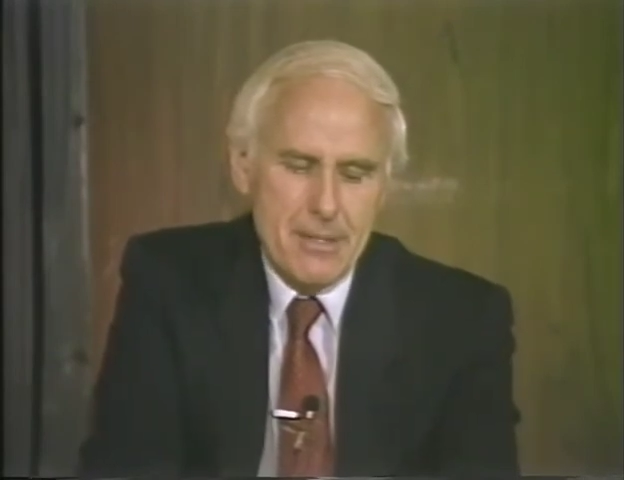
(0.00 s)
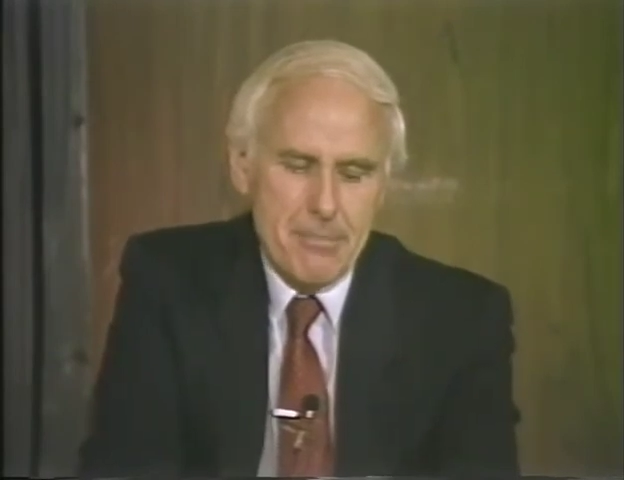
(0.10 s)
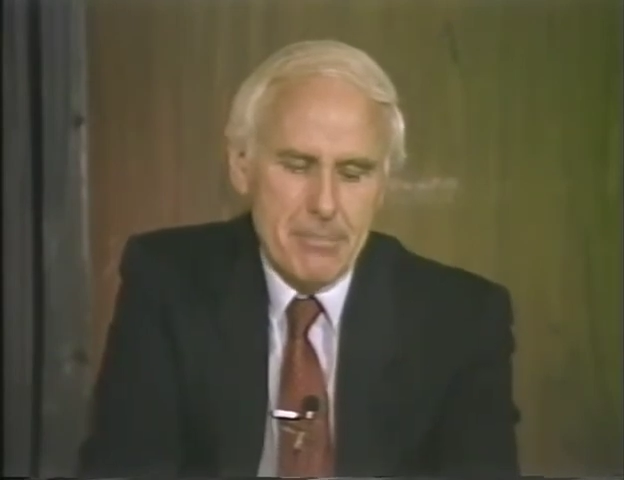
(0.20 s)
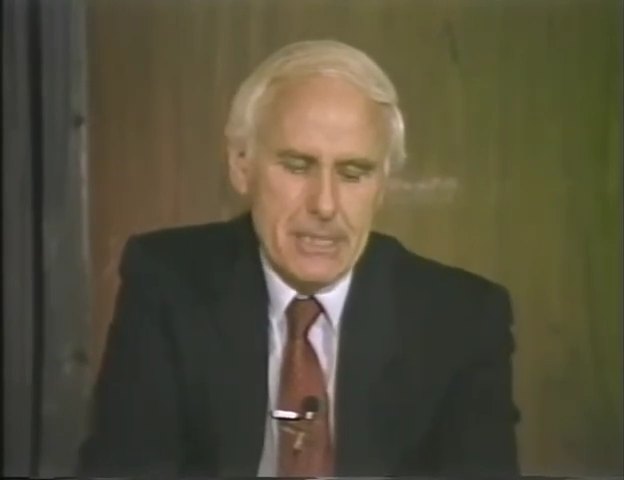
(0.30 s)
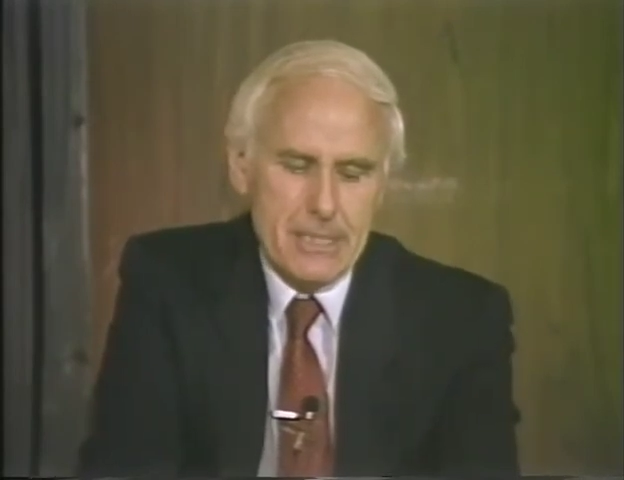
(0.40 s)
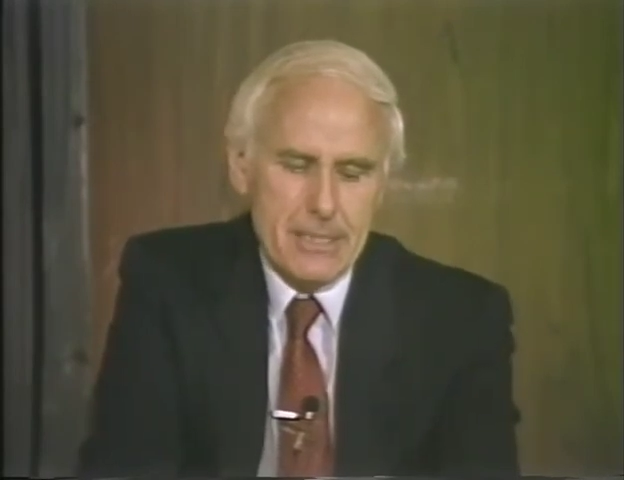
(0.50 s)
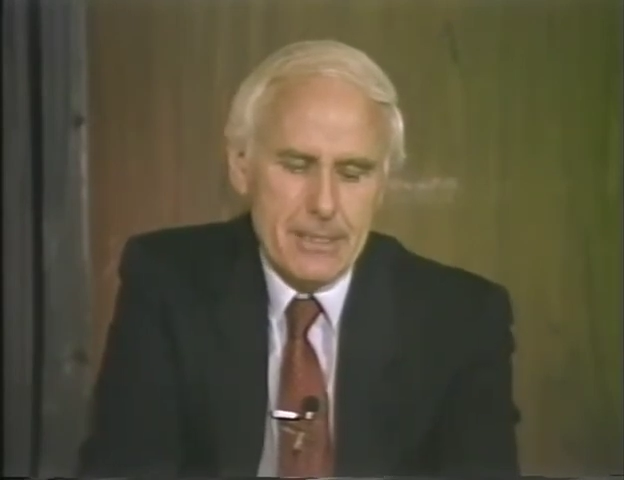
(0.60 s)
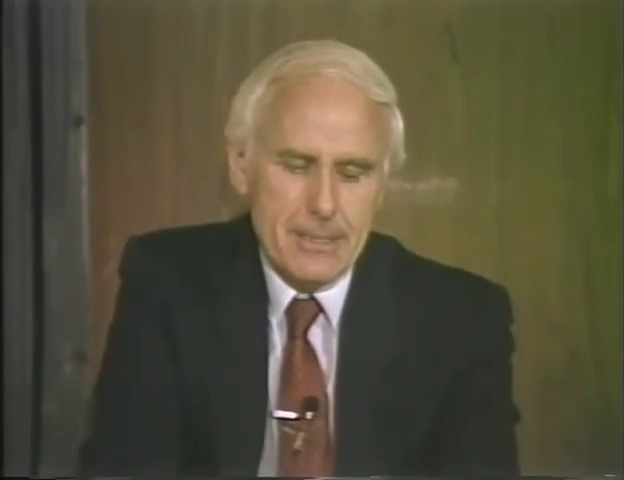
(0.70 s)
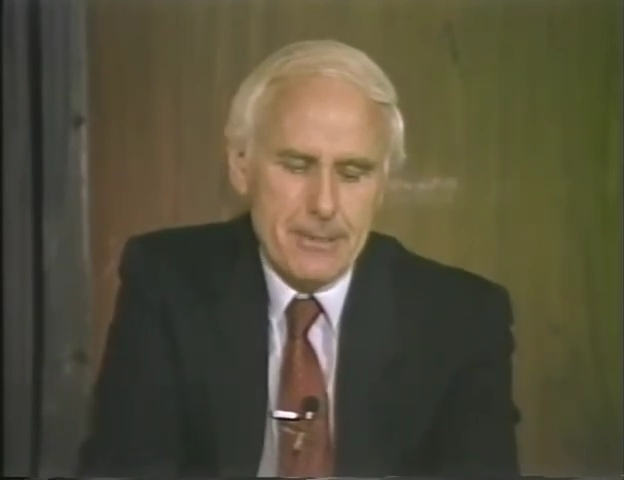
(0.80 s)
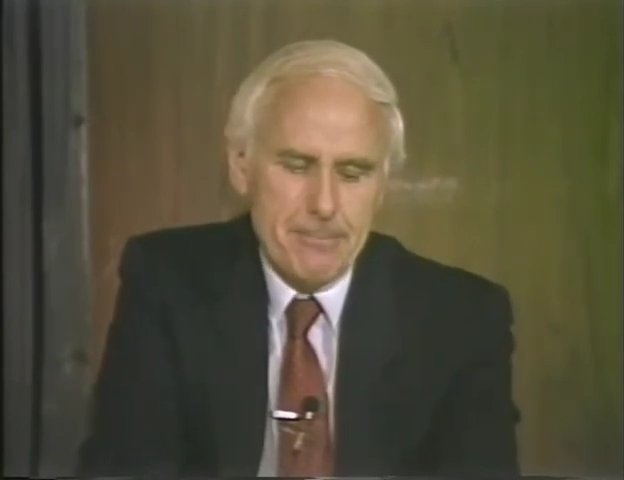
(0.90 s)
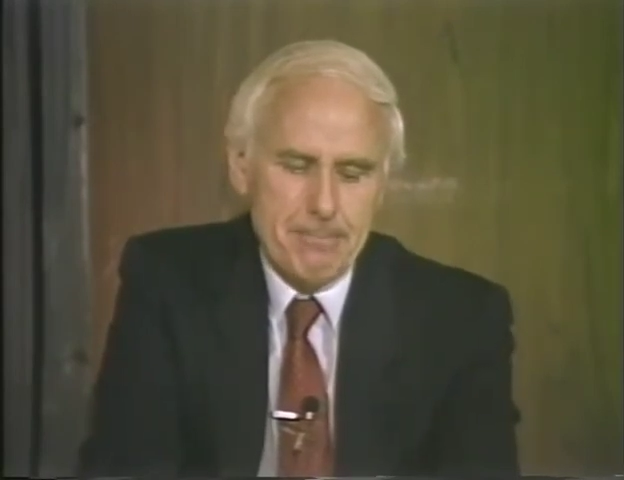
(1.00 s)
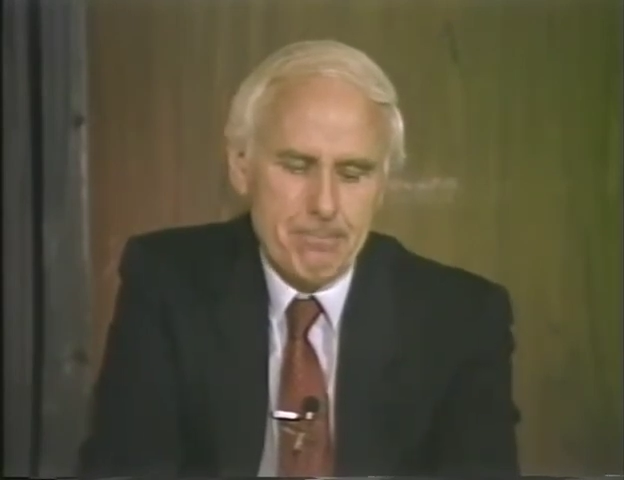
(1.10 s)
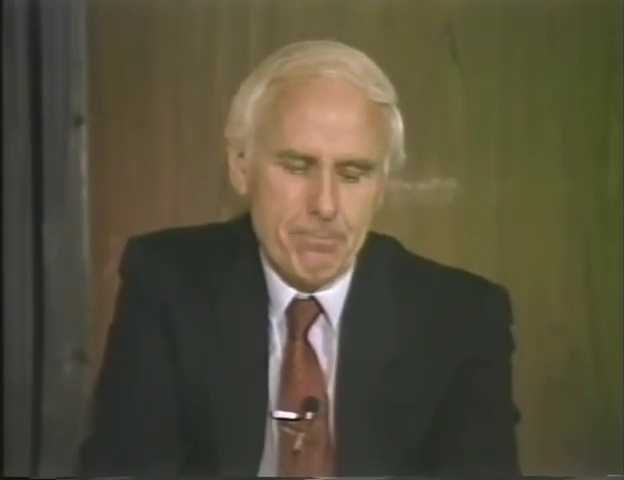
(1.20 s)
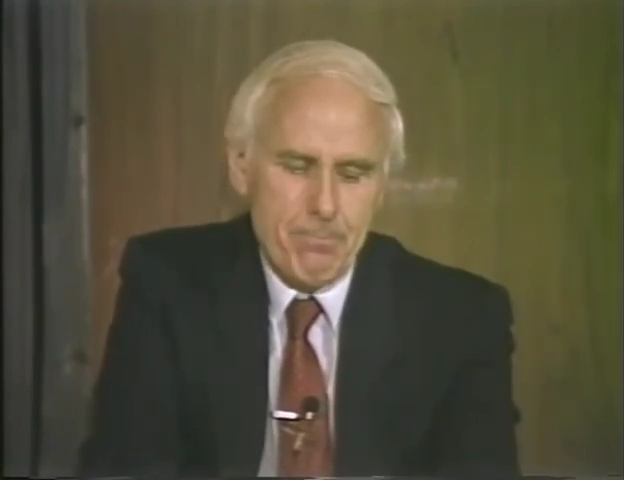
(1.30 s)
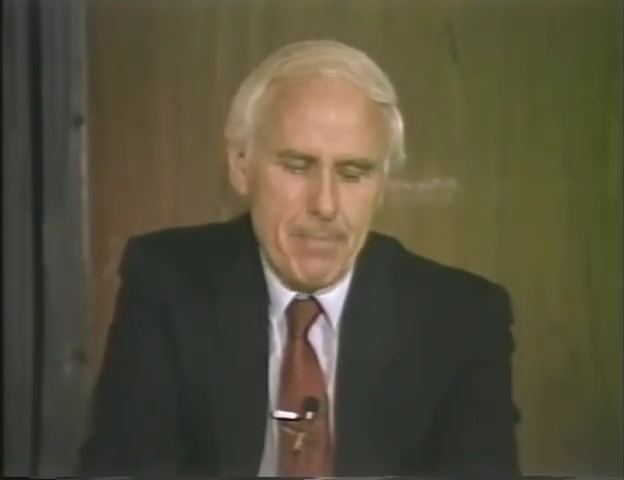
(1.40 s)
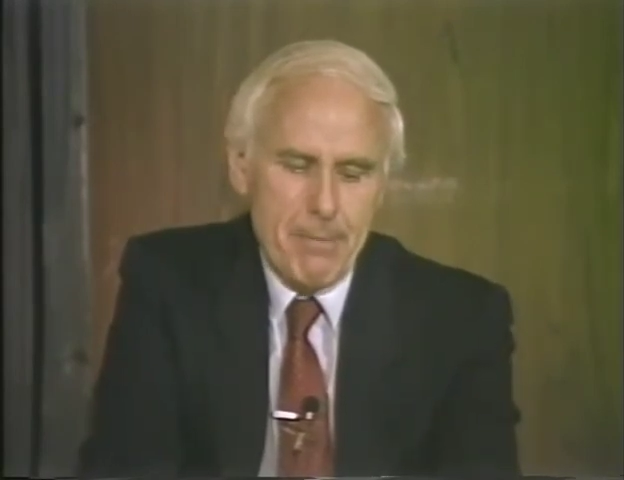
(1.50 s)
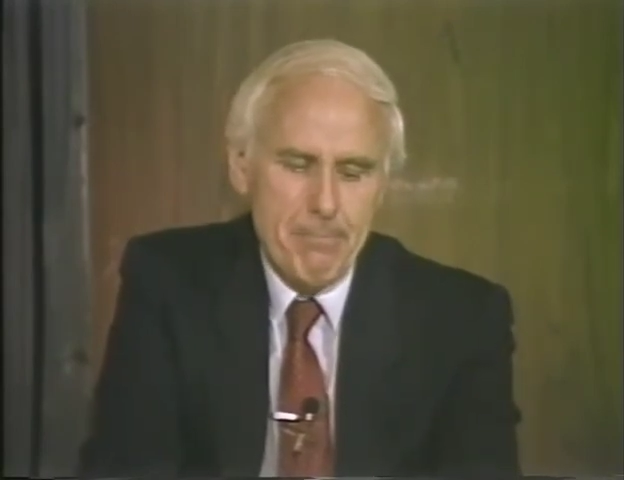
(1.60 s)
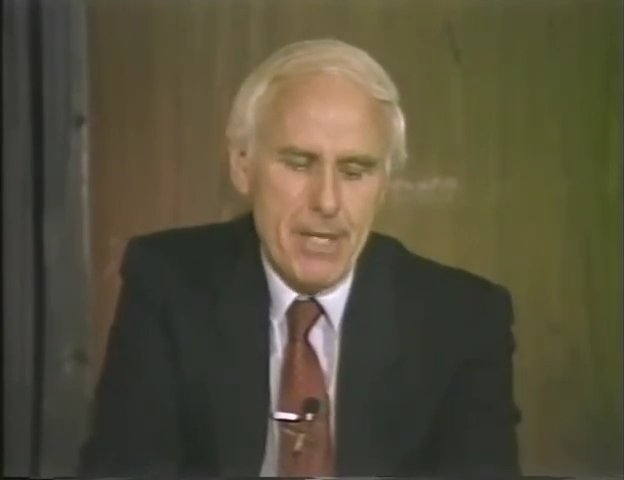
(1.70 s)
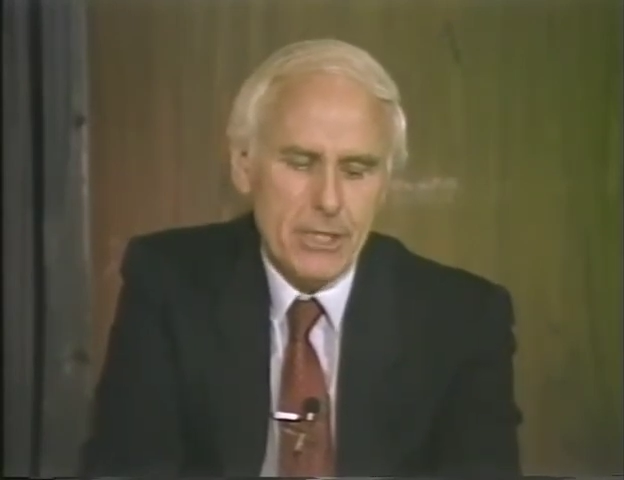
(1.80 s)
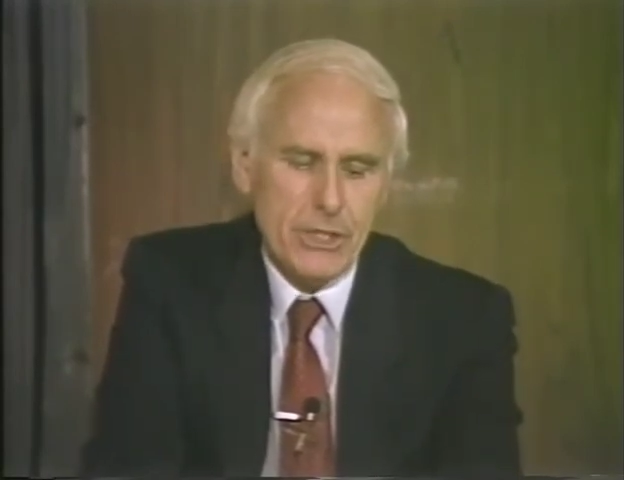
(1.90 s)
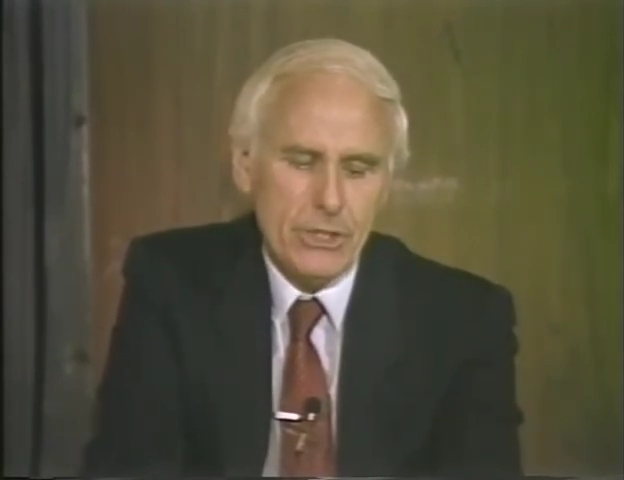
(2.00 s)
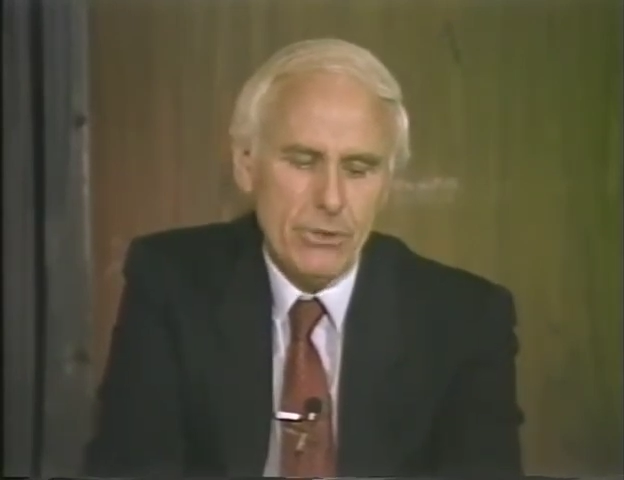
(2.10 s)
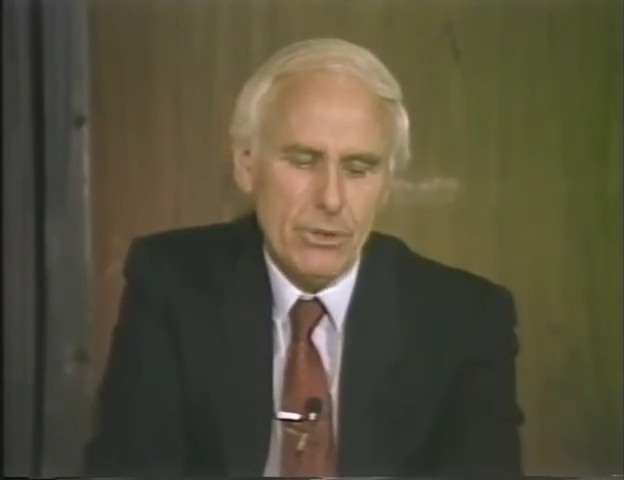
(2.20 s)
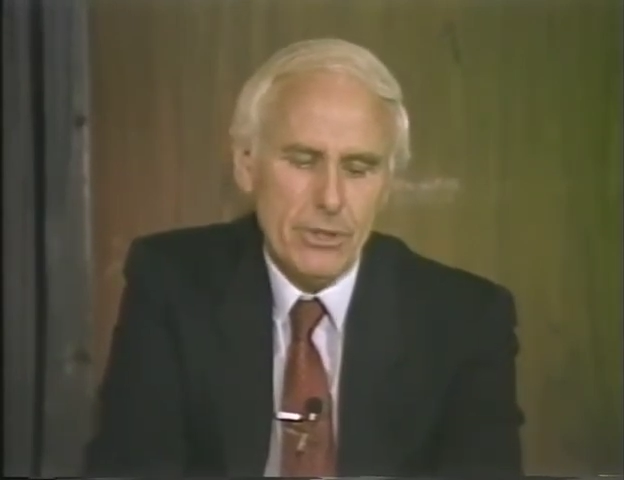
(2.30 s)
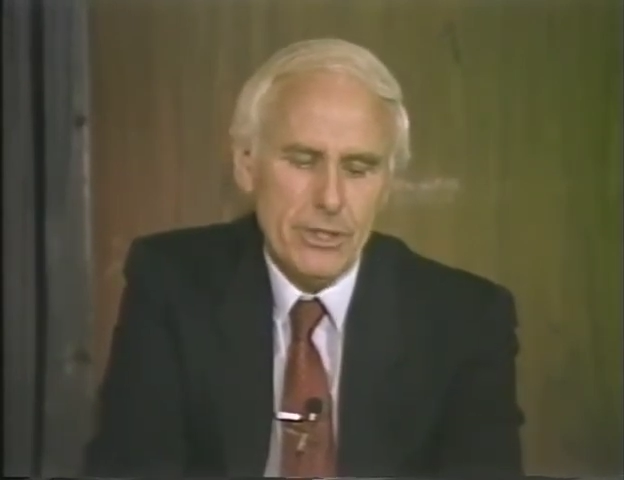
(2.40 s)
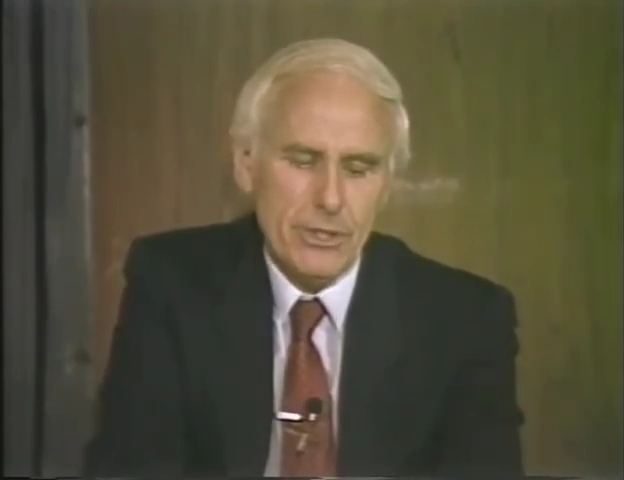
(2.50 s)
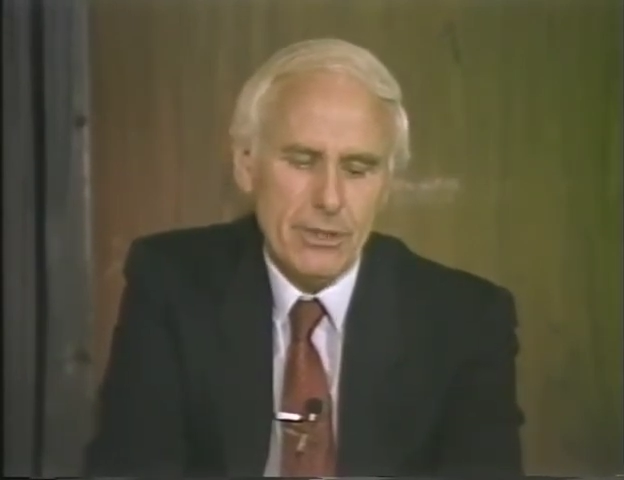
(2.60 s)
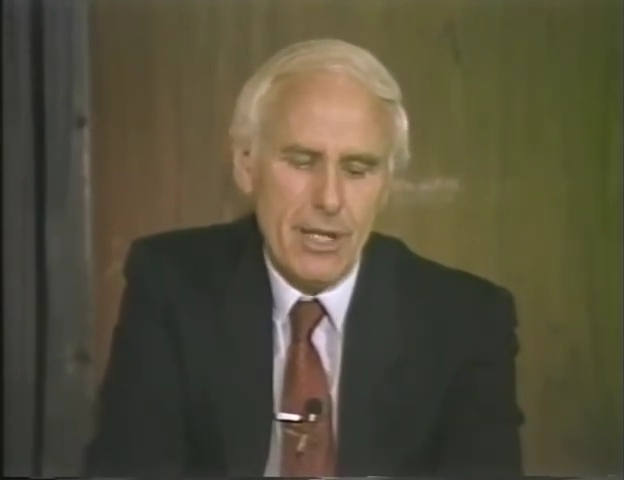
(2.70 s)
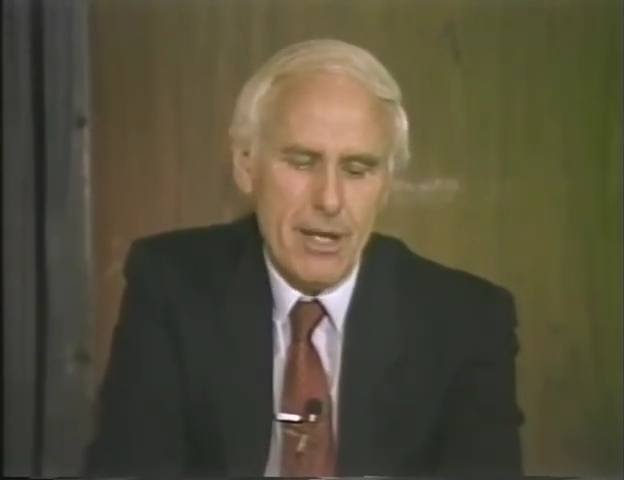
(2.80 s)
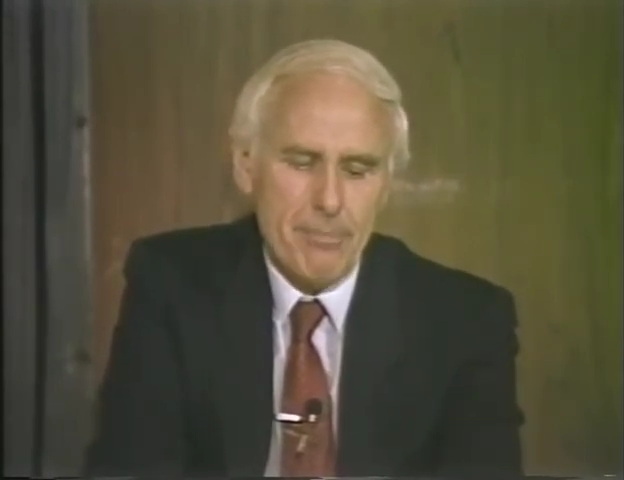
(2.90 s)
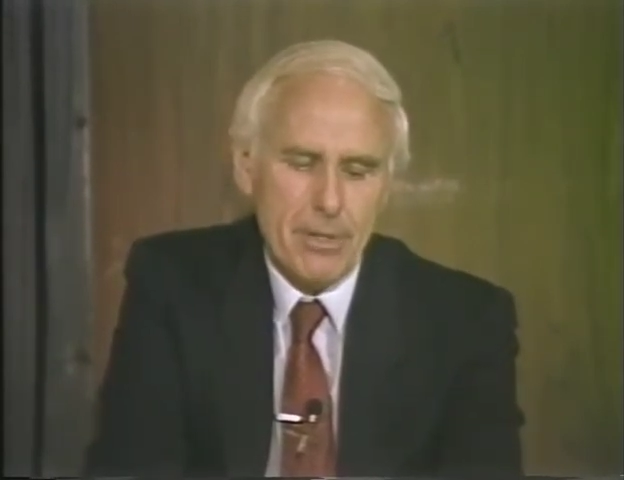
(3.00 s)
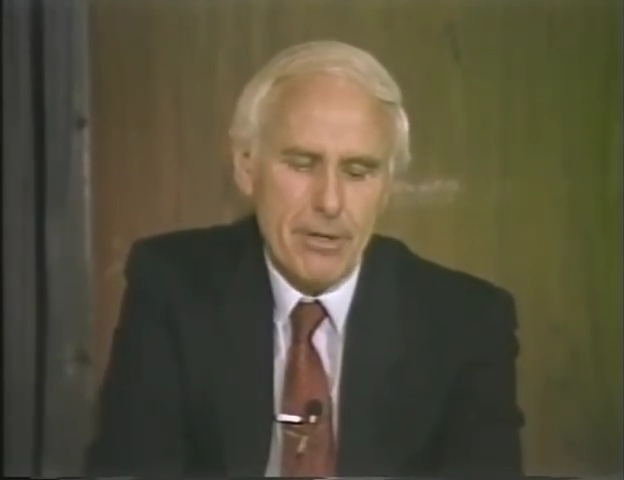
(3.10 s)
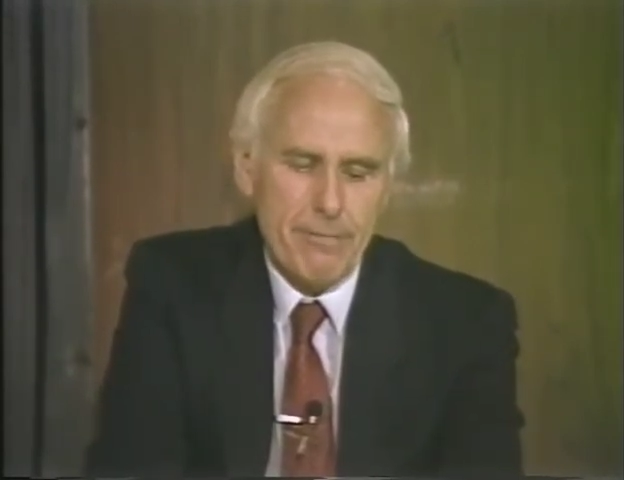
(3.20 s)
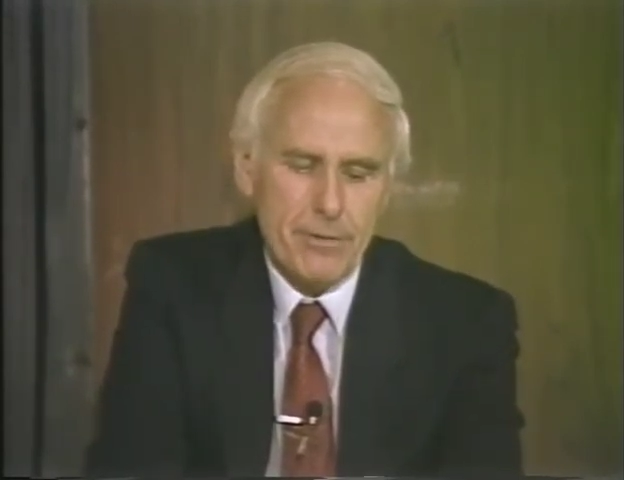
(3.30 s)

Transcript: But make sure that your library,